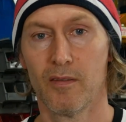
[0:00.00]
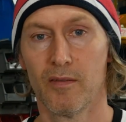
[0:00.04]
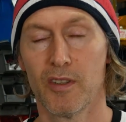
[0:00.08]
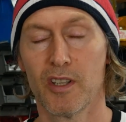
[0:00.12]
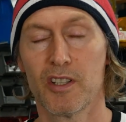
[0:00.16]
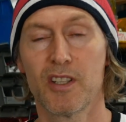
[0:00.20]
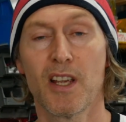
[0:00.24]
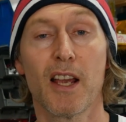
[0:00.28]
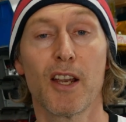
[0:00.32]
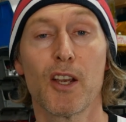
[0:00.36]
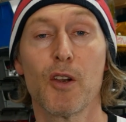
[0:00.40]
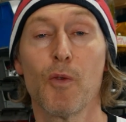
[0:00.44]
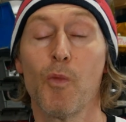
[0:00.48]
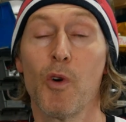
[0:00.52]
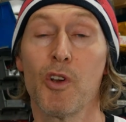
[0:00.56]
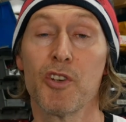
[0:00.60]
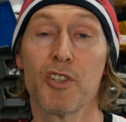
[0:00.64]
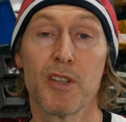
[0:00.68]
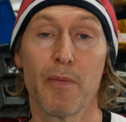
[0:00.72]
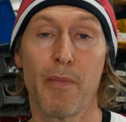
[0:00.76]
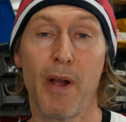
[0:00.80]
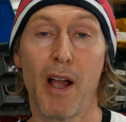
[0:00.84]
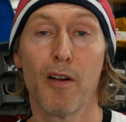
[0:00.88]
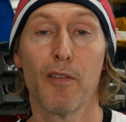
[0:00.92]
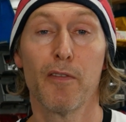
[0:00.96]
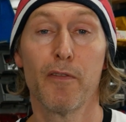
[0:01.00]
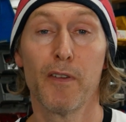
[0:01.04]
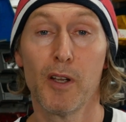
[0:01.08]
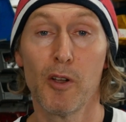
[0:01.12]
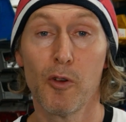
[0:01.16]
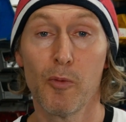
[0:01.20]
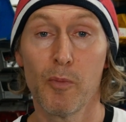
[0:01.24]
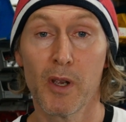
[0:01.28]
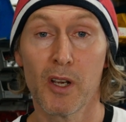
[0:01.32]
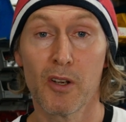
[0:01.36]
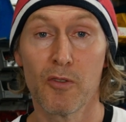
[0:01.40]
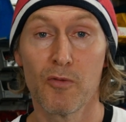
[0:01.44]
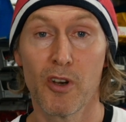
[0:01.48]
The second one's about
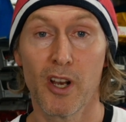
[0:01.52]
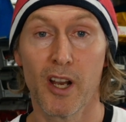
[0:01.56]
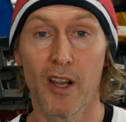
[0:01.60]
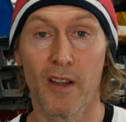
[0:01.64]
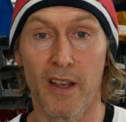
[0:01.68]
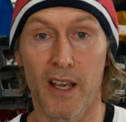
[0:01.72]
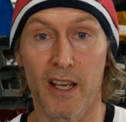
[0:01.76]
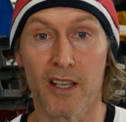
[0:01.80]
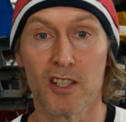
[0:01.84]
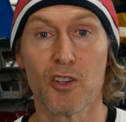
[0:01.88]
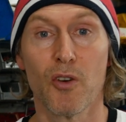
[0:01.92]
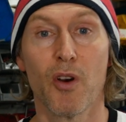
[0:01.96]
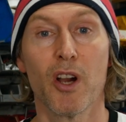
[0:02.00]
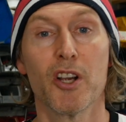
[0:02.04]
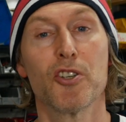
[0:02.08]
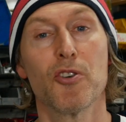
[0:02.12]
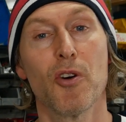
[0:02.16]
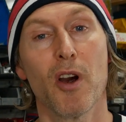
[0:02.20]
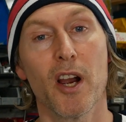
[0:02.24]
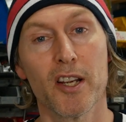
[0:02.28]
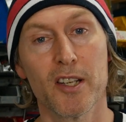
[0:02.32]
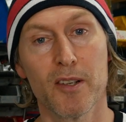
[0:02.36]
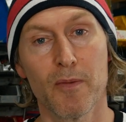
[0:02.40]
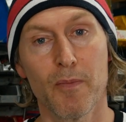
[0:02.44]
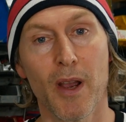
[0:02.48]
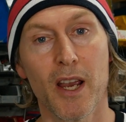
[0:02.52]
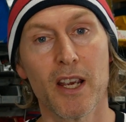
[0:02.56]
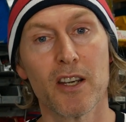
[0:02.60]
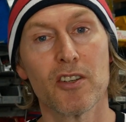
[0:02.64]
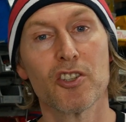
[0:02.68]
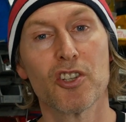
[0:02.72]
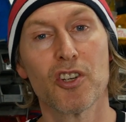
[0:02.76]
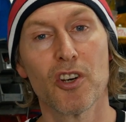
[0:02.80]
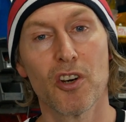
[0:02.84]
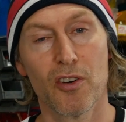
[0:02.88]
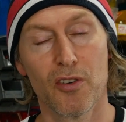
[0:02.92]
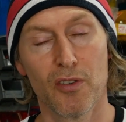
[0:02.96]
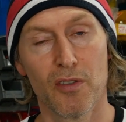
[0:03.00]
filming, really. So I try to make
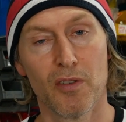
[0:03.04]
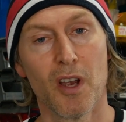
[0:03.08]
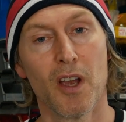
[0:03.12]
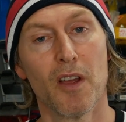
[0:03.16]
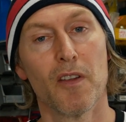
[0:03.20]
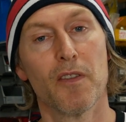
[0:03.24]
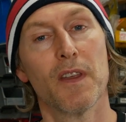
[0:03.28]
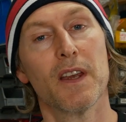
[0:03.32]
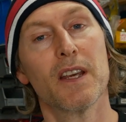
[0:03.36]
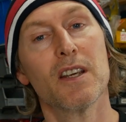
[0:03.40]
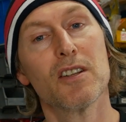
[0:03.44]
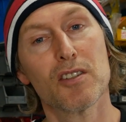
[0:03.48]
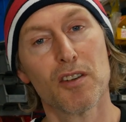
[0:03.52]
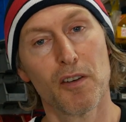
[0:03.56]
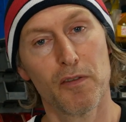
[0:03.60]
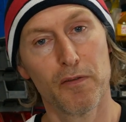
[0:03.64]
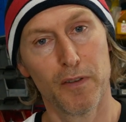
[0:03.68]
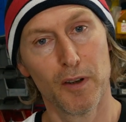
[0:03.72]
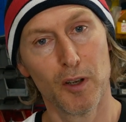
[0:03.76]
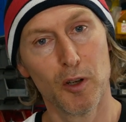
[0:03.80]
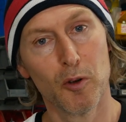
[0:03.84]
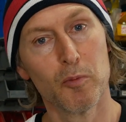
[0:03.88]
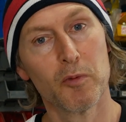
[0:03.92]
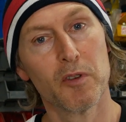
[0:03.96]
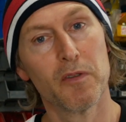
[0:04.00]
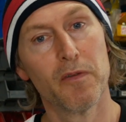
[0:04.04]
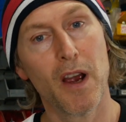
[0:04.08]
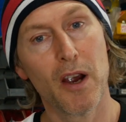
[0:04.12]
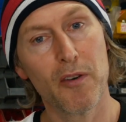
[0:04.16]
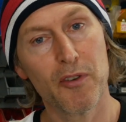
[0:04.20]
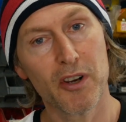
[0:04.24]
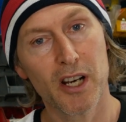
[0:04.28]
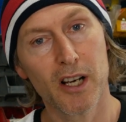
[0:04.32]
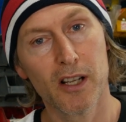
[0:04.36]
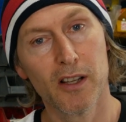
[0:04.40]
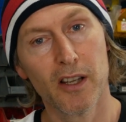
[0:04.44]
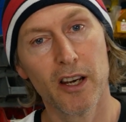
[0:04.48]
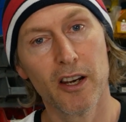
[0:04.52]
sure things are filmed
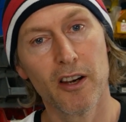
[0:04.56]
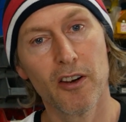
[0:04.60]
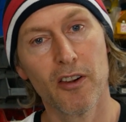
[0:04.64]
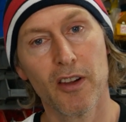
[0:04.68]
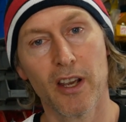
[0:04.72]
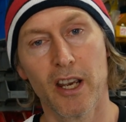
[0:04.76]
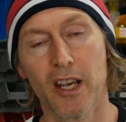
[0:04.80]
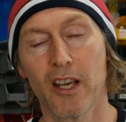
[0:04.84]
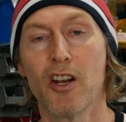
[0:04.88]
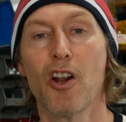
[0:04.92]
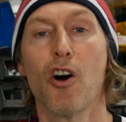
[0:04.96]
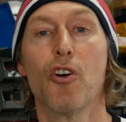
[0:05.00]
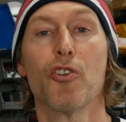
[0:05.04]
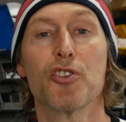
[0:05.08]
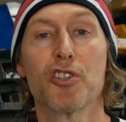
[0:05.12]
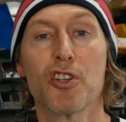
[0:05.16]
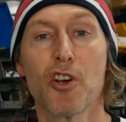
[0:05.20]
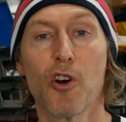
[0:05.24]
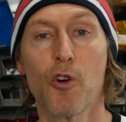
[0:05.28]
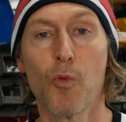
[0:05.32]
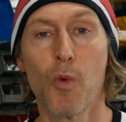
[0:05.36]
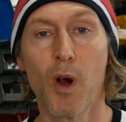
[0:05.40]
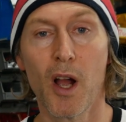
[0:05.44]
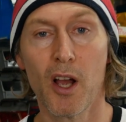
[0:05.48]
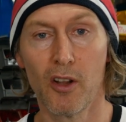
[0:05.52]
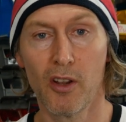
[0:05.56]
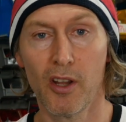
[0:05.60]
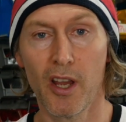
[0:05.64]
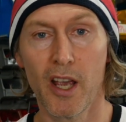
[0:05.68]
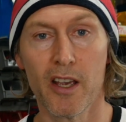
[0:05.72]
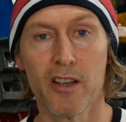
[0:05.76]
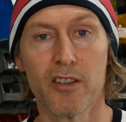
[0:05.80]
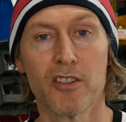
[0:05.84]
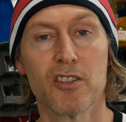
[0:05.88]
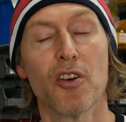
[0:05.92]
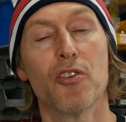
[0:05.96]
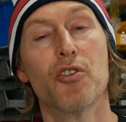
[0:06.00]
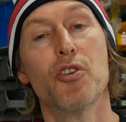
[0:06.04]
very clearly and also well
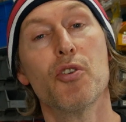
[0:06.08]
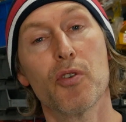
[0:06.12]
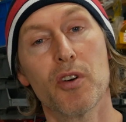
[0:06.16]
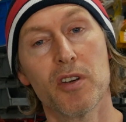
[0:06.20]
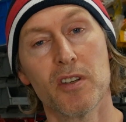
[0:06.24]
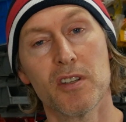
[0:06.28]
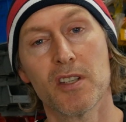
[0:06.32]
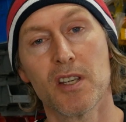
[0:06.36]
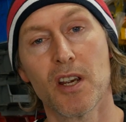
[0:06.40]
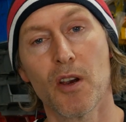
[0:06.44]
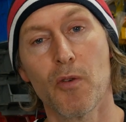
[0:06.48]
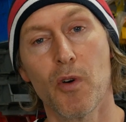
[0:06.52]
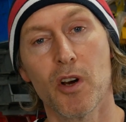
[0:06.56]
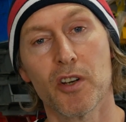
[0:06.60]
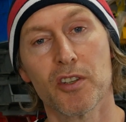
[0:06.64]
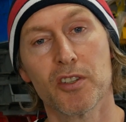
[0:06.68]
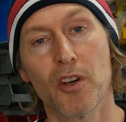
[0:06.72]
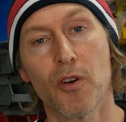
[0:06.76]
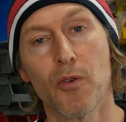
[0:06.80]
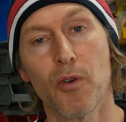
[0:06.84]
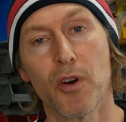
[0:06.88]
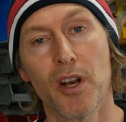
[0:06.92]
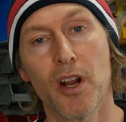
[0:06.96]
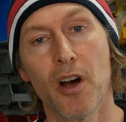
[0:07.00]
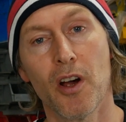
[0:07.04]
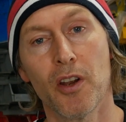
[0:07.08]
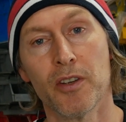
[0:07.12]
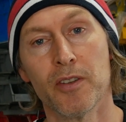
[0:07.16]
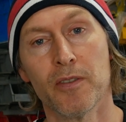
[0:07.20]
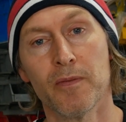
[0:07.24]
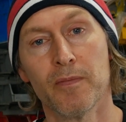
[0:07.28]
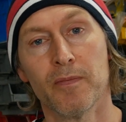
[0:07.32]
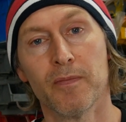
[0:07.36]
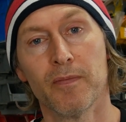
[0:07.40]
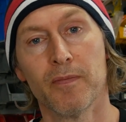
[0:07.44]
lit so you can see what's going on.